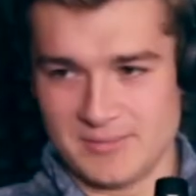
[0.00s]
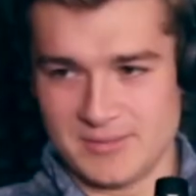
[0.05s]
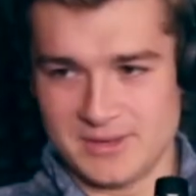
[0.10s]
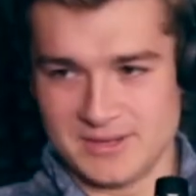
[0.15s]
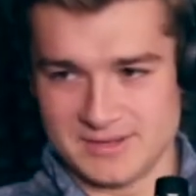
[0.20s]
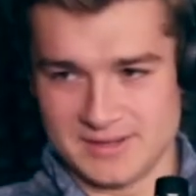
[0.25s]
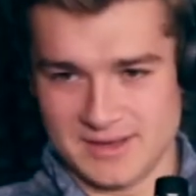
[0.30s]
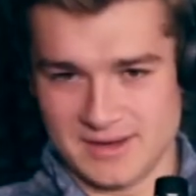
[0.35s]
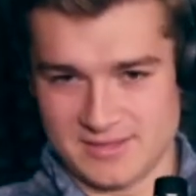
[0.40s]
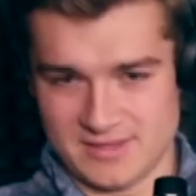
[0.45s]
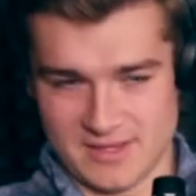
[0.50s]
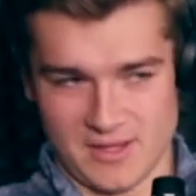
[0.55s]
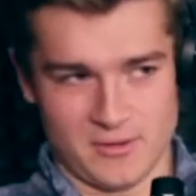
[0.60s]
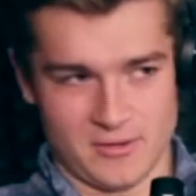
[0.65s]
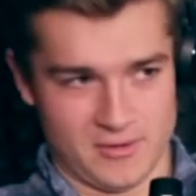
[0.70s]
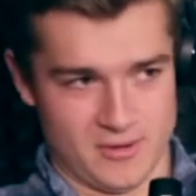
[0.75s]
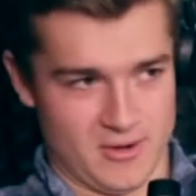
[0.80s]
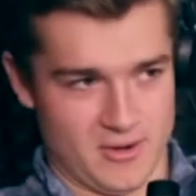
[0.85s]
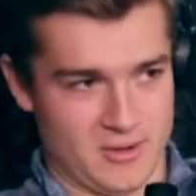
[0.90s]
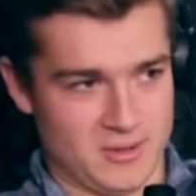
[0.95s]
to get his
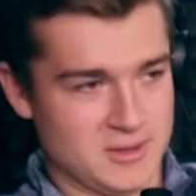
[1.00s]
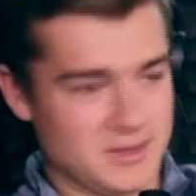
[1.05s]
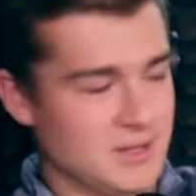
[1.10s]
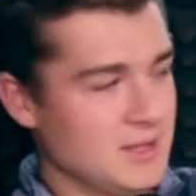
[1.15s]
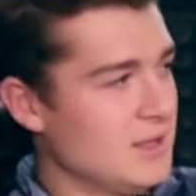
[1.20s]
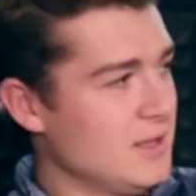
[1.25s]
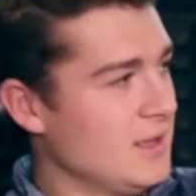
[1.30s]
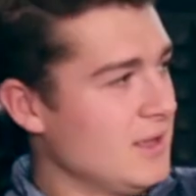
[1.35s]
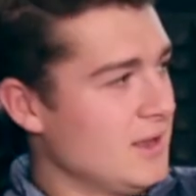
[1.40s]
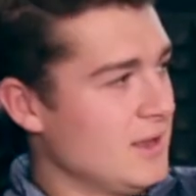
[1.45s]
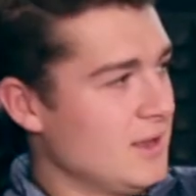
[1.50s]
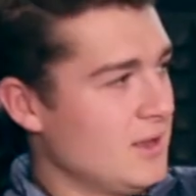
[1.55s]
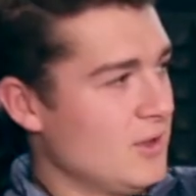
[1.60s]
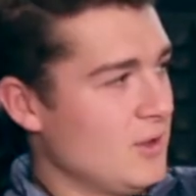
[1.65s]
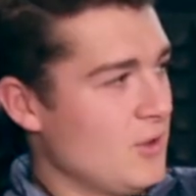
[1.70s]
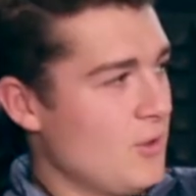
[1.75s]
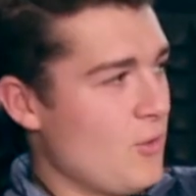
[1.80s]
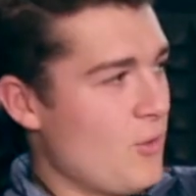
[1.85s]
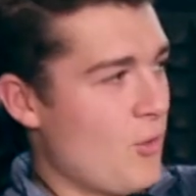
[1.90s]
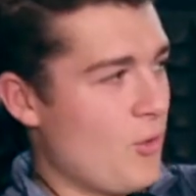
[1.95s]
alcohol.
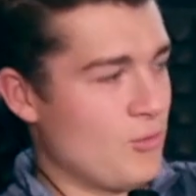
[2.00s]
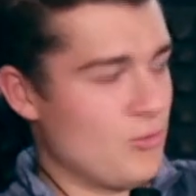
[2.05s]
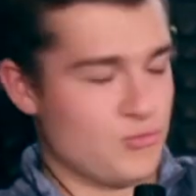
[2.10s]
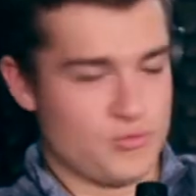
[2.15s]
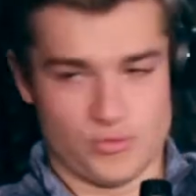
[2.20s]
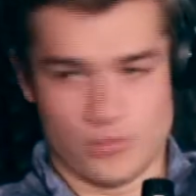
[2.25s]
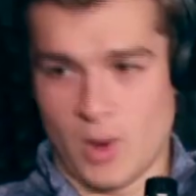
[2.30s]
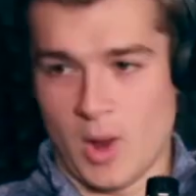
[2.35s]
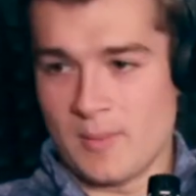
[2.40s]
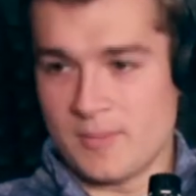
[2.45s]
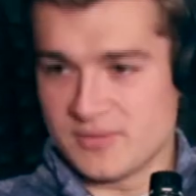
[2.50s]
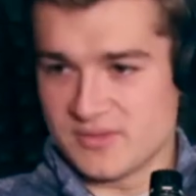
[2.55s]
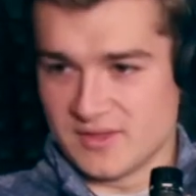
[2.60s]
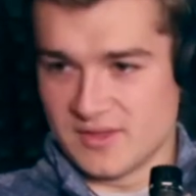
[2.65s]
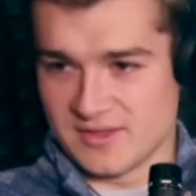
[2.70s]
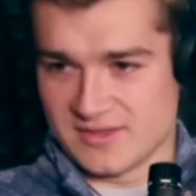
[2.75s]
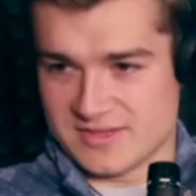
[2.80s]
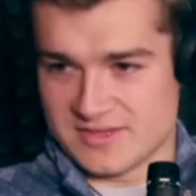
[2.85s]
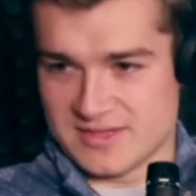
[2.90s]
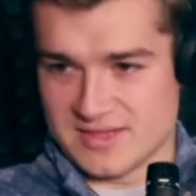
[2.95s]
Drops the
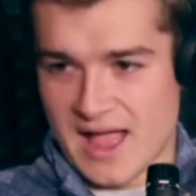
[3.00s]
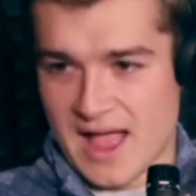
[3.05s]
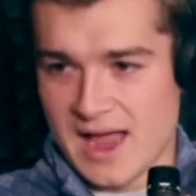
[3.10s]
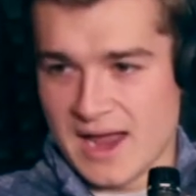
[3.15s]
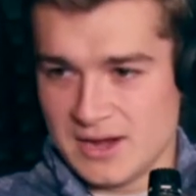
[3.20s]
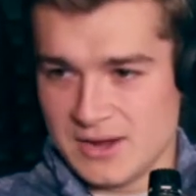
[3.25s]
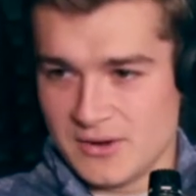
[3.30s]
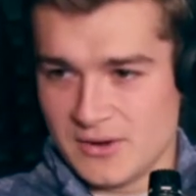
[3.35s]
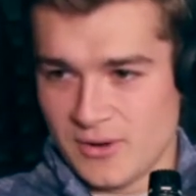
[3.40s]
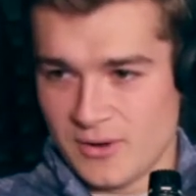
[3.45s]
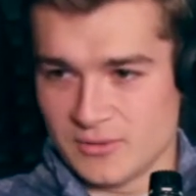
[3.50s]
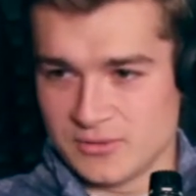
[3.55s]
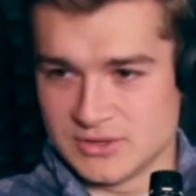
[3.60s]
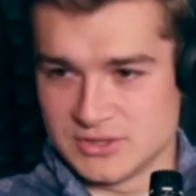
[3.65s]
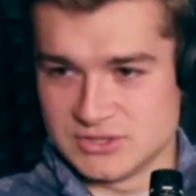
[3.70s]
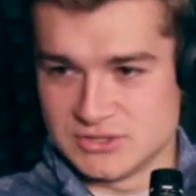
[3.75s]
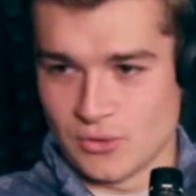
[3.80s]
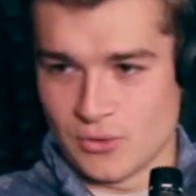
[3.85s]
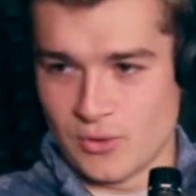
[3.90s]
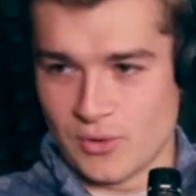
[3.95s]
sign on the
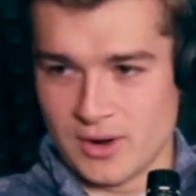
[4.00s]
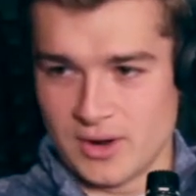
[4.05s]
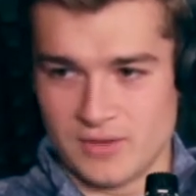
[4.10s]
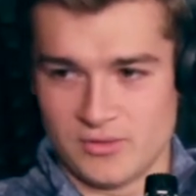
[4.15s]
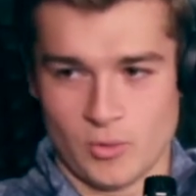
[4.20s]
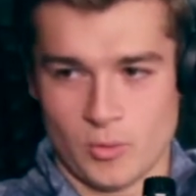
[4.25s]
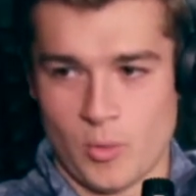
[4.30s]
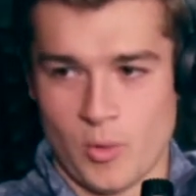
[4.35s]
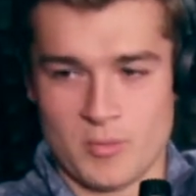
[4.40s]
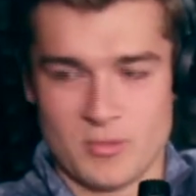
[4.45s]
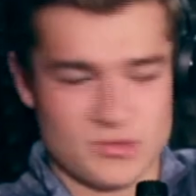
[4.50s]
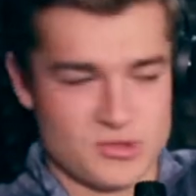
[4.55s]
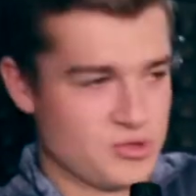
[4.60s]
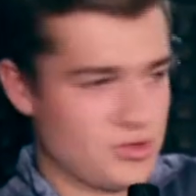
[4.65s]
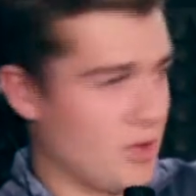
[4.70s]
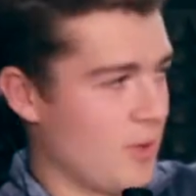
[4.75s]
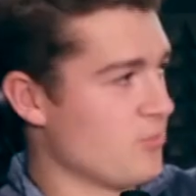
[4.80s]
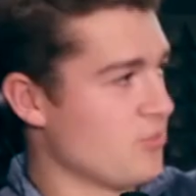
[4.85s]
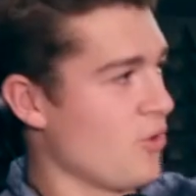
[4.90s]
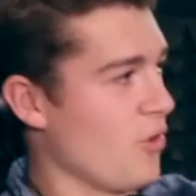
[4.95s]
door, and the woman just
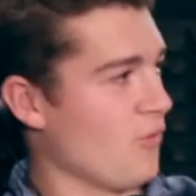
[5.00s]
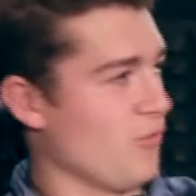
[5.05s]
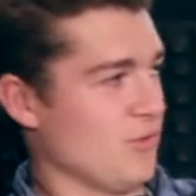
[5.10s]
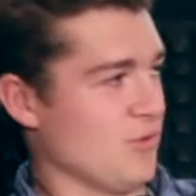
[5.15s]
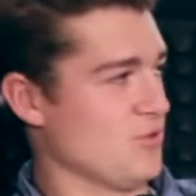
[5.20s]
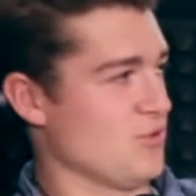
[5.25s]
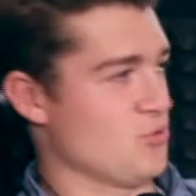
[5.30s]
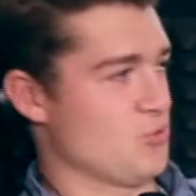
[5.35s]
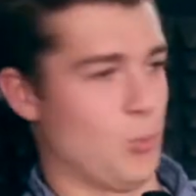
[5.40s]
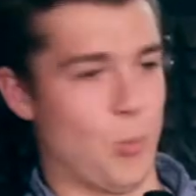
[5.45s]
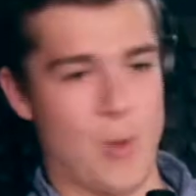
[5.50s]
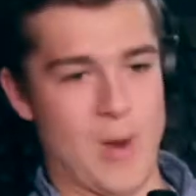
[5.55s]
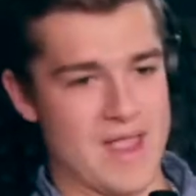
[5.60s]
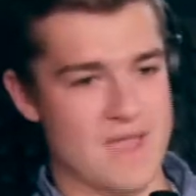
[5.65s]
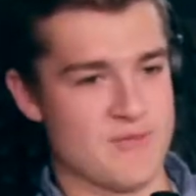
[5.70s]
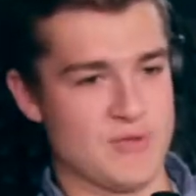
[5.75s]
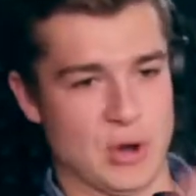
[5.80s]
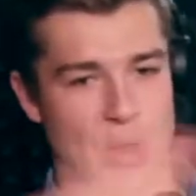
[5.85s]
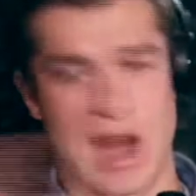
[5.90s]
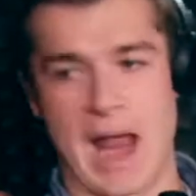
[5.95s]
comes over and just
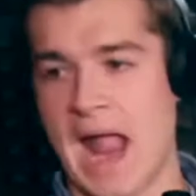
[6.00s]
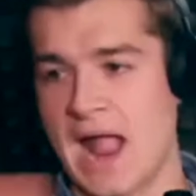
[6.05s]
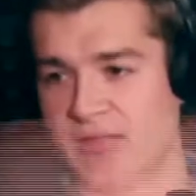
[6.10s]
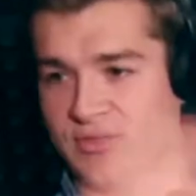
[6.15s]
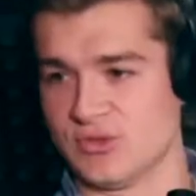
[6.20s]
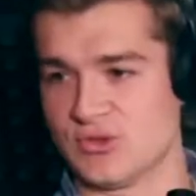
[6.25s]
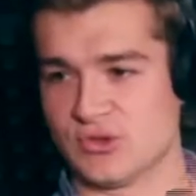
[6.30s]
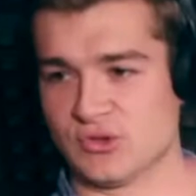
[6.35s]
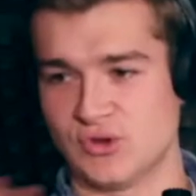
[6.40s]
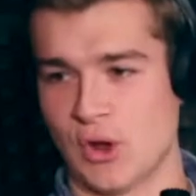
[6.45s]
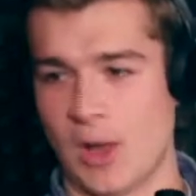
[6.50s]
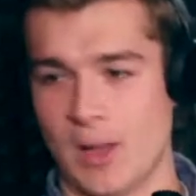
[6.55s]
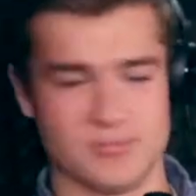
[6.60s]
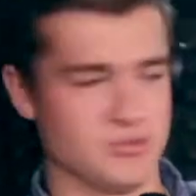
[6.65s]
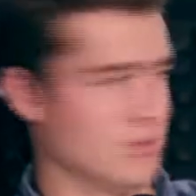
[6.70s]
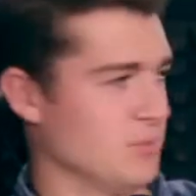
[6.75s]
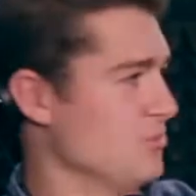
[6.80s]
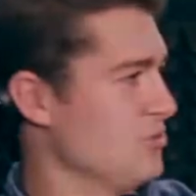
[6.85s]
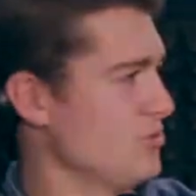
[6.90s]
waving her hand stops him. She's